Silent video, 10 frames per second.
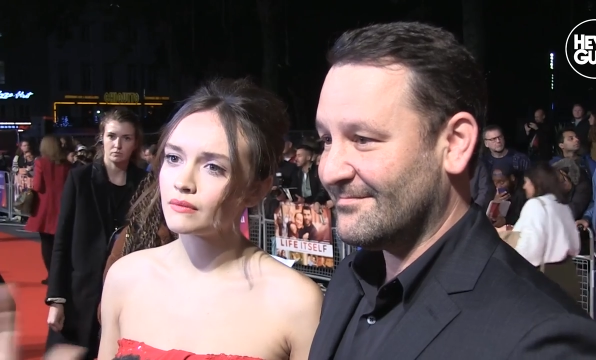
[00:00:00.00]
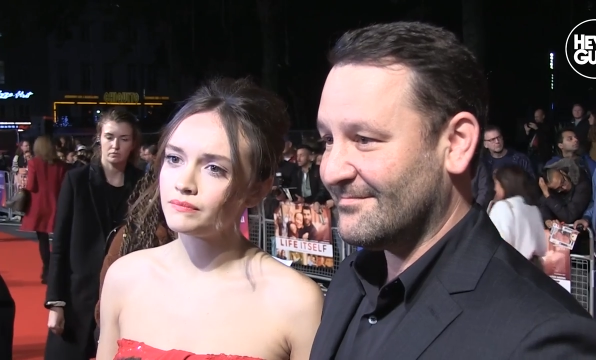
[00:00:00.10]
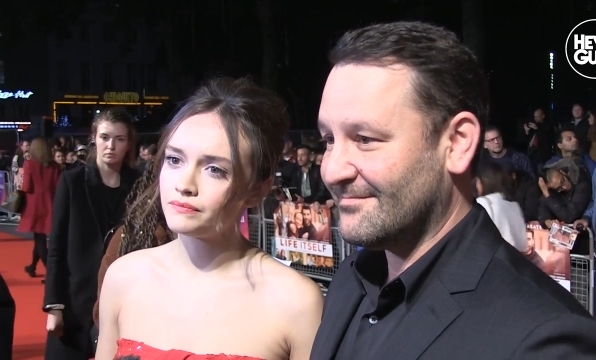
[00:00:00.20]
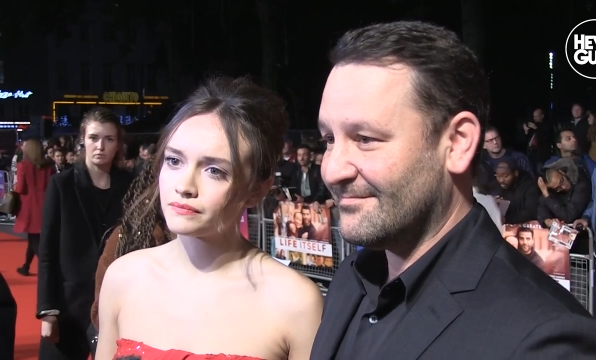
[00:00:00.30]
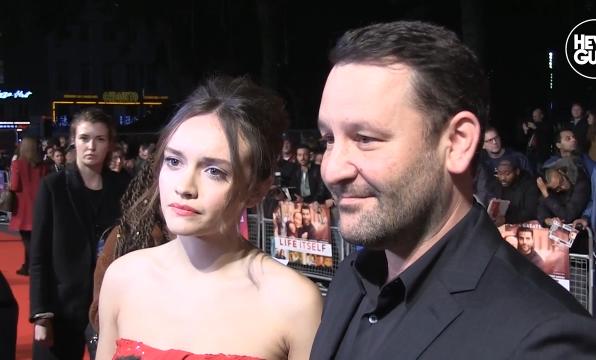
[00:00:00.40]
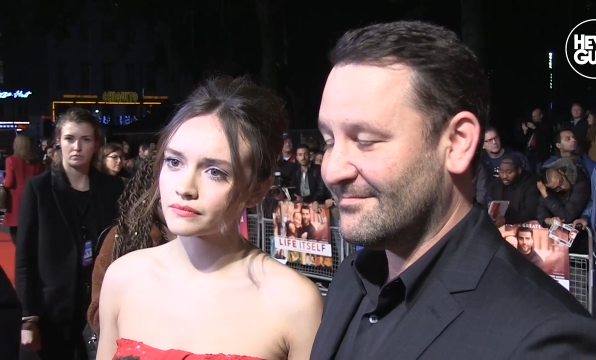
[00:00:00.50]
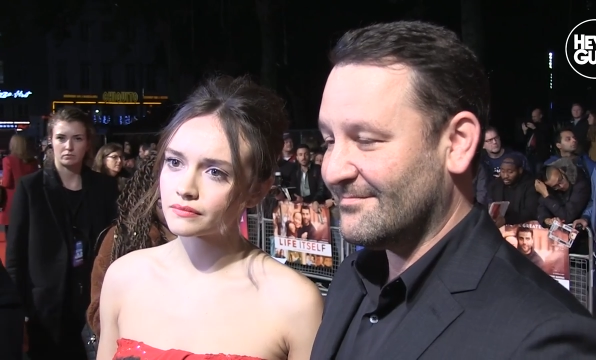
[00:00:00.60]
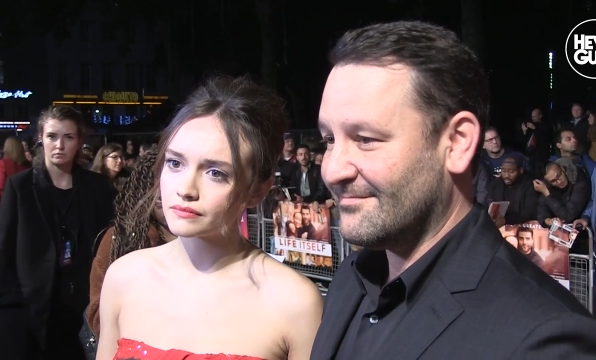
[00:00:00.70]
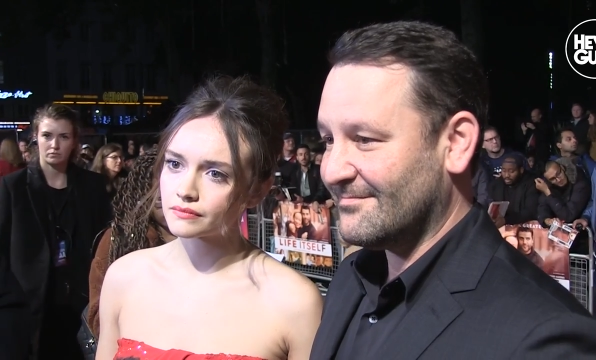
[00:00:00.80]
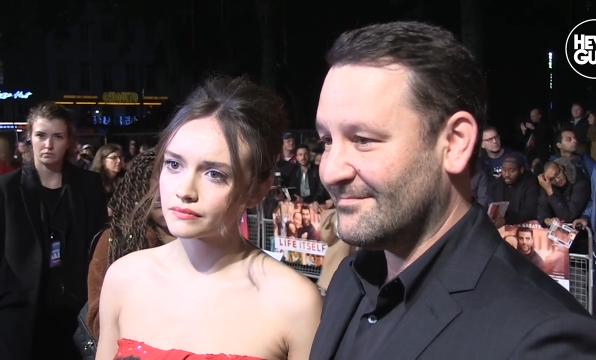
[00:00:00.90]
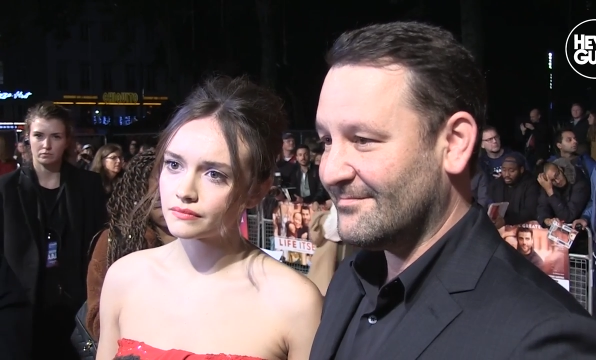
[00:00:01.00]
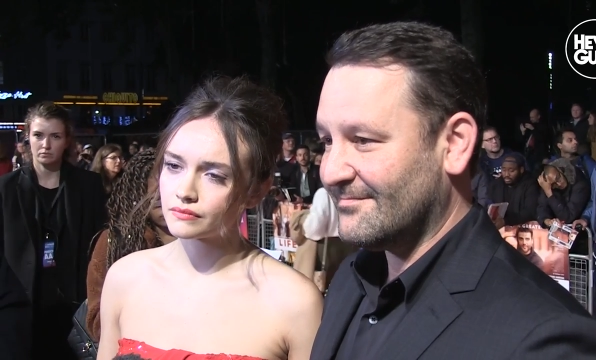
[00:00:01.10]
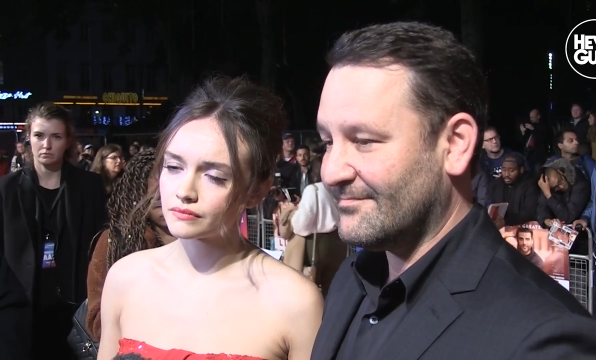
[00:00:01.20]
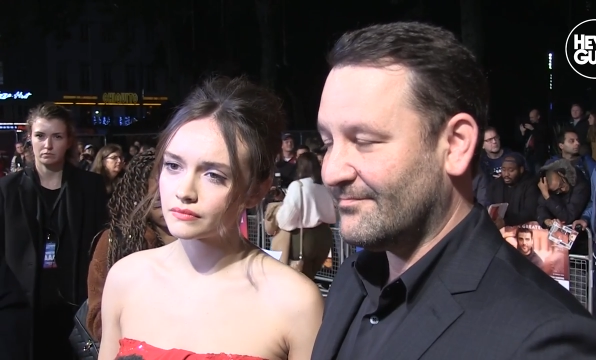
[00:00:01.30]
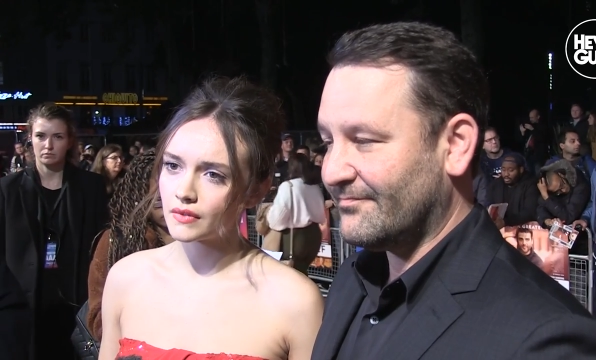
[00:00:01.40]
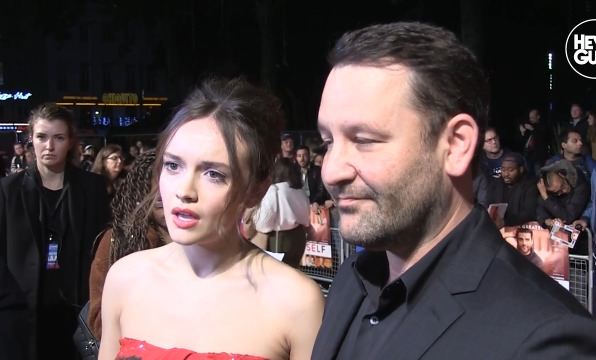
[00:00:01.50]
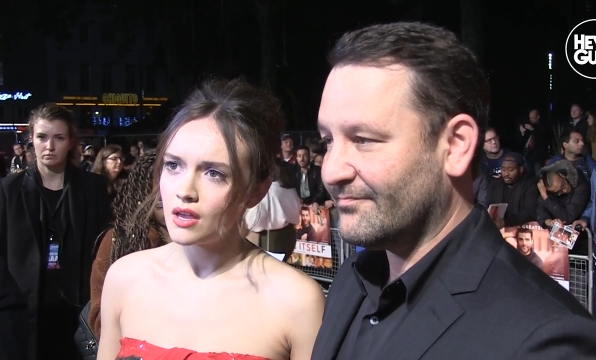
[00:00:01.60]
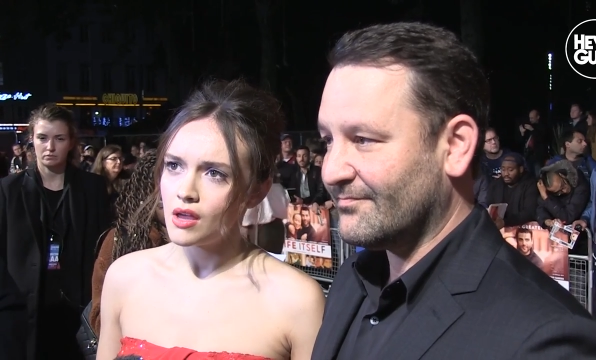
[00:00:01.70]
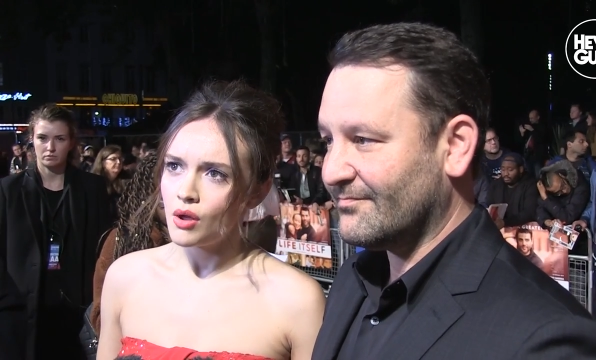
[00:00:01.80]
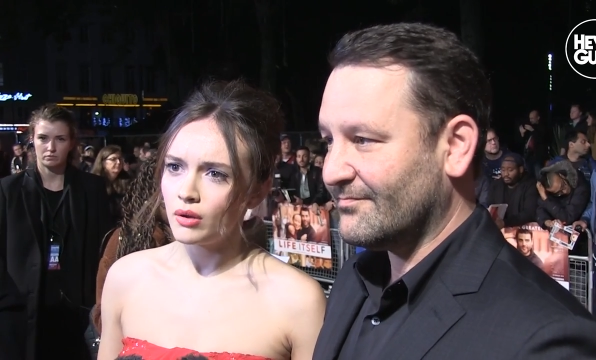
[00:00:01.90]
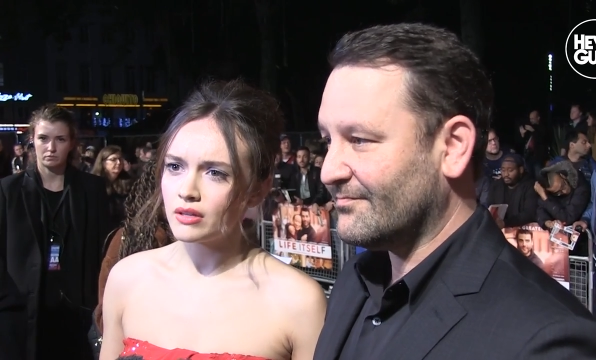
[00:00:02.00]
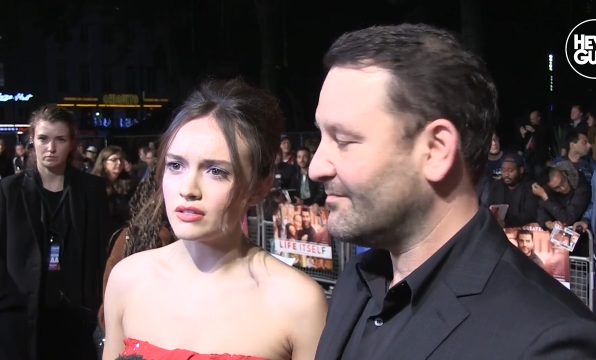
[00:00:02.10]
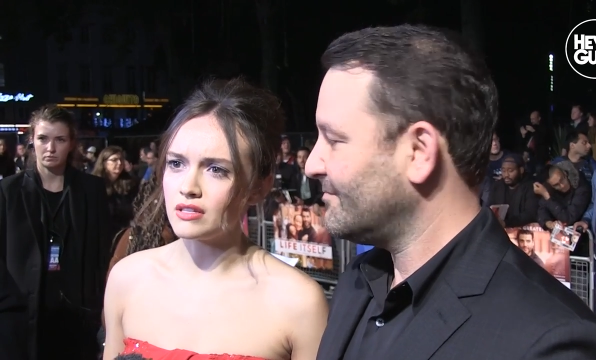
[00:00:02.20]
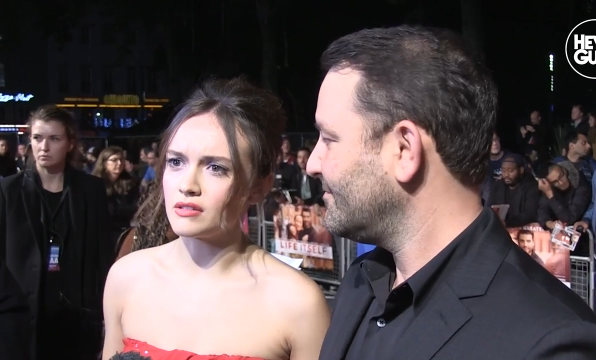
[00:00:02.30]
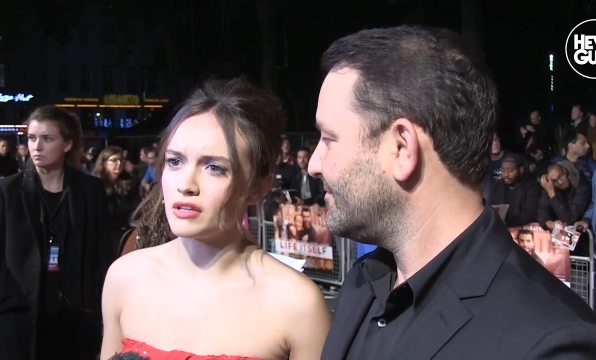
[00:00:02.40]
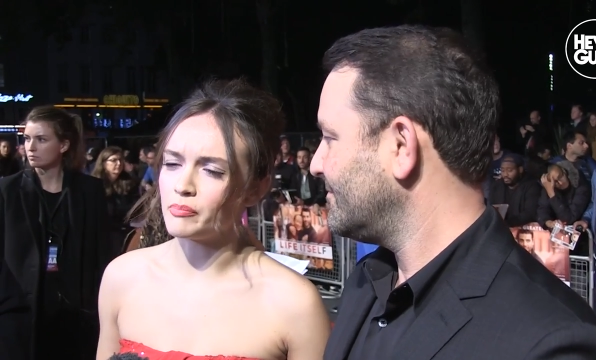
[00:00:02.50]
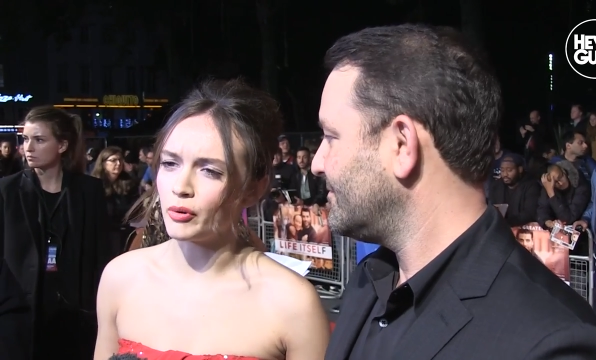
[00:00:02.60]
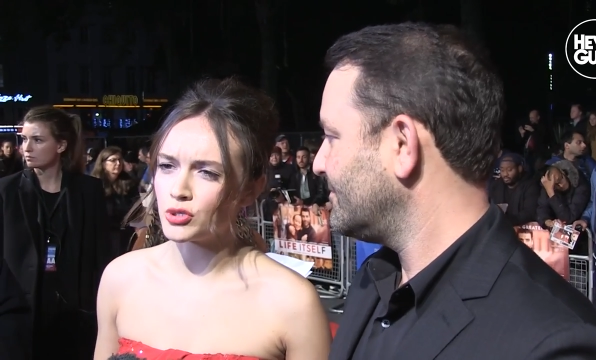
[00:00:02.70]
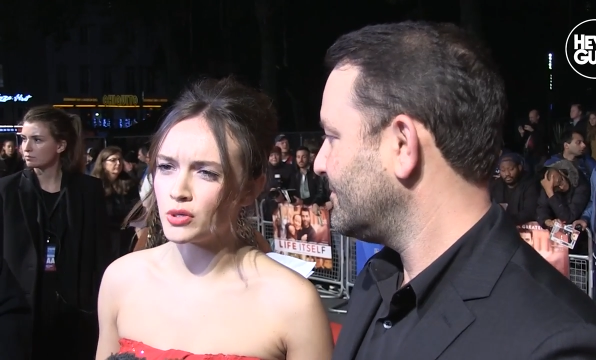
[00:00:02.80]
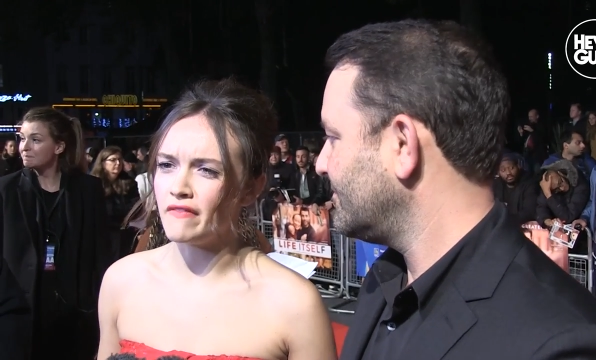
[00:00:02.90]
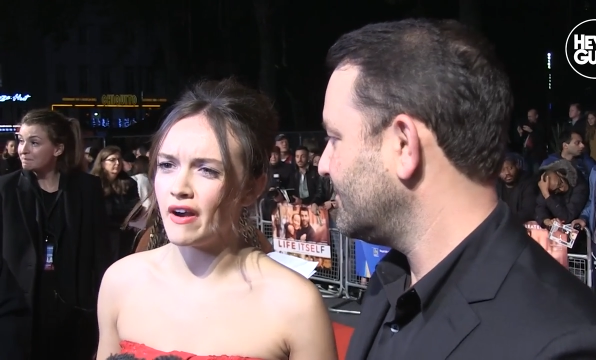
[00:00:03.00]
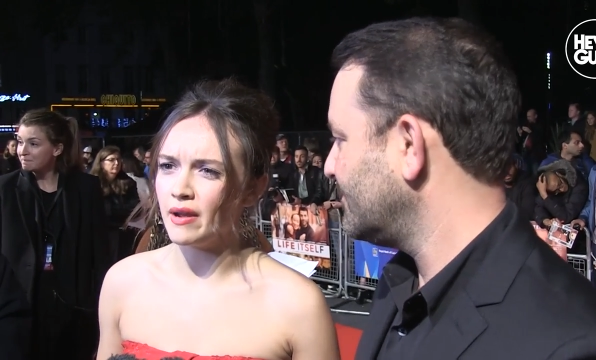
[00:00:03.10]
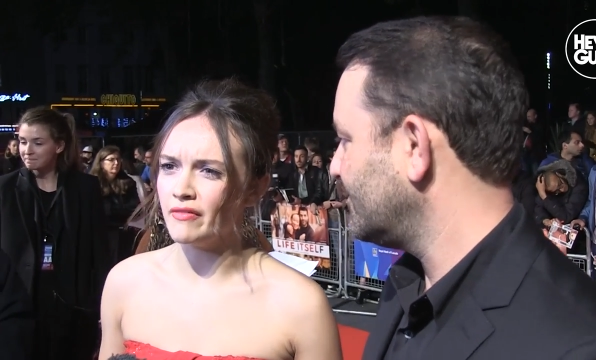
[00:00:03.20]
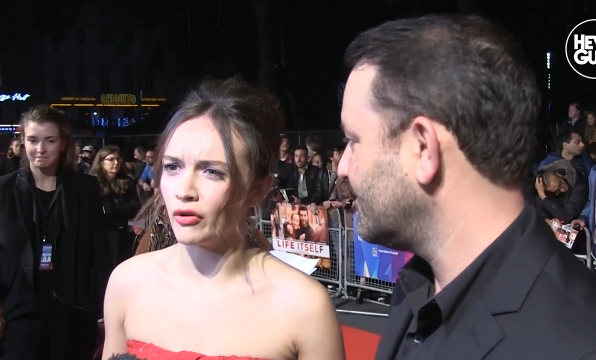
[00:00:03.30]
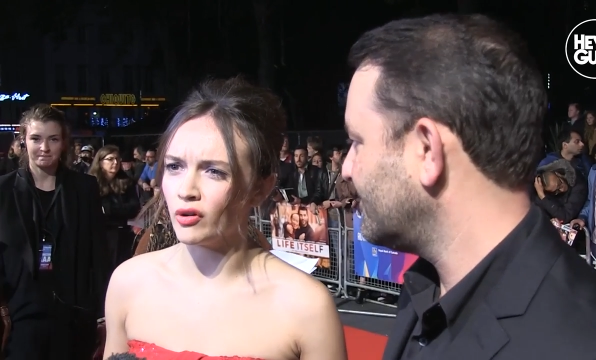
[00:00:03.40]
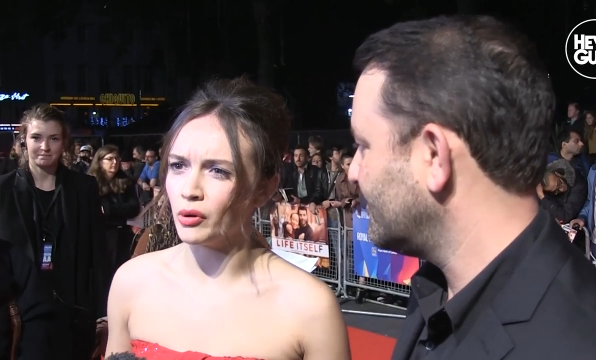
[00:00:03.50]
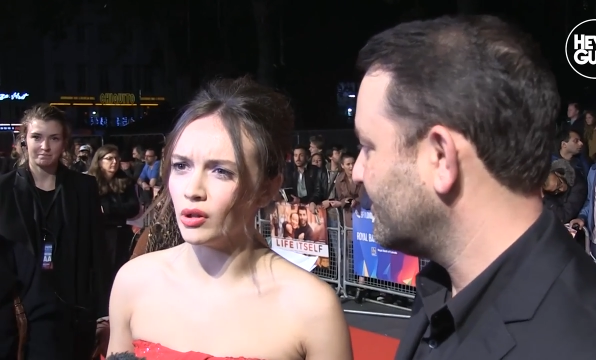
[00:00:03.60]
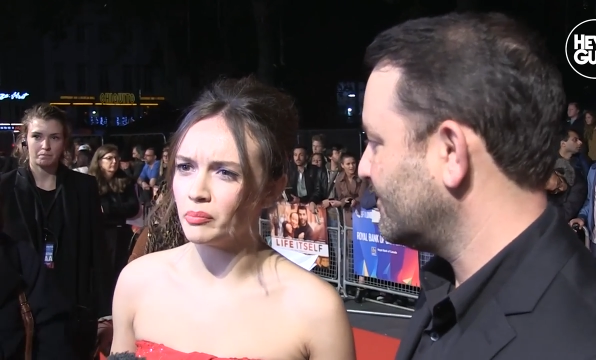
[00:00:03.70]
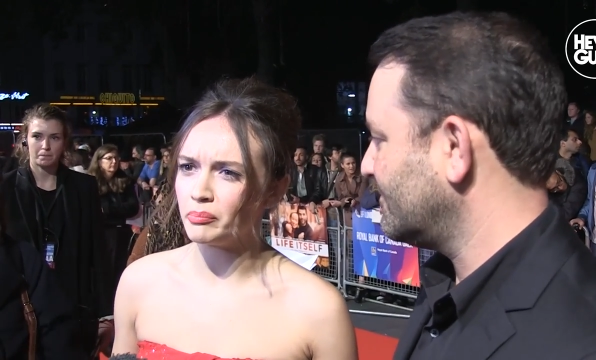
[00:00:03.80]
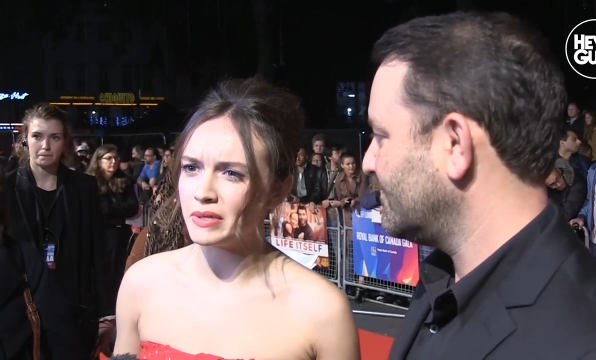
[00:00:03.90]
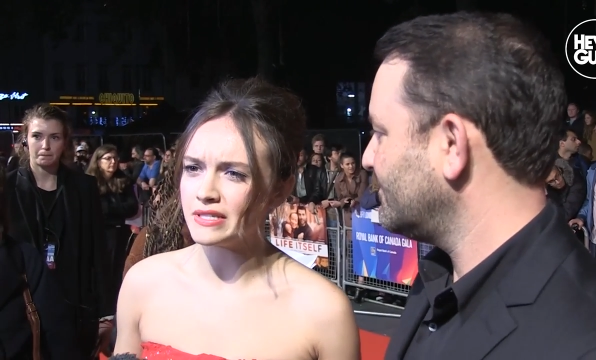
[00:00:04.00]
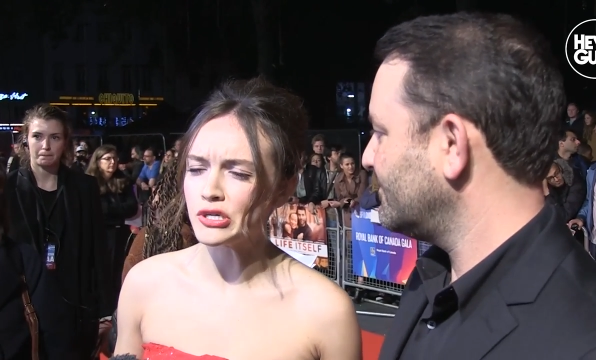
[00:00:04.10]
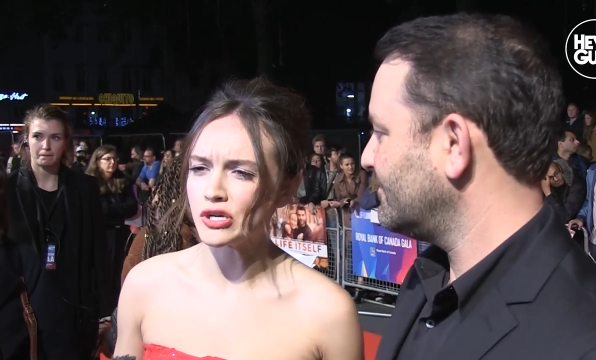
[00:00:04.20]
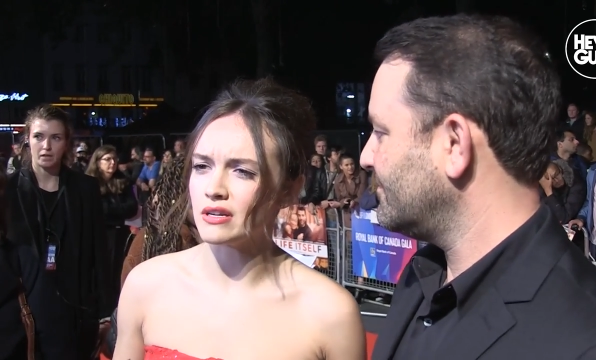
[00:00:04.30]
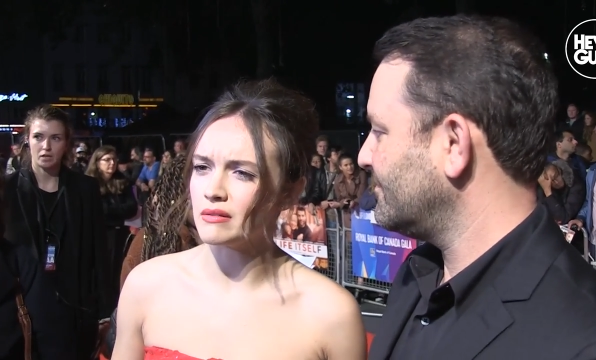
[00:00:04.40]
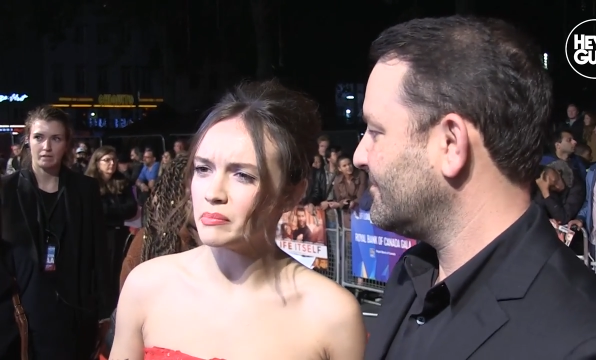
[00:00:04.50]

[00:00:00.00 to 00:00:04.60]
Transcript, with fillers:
Speaker 1: shy away from it so much? Because it puts you in a very vulnerable position, and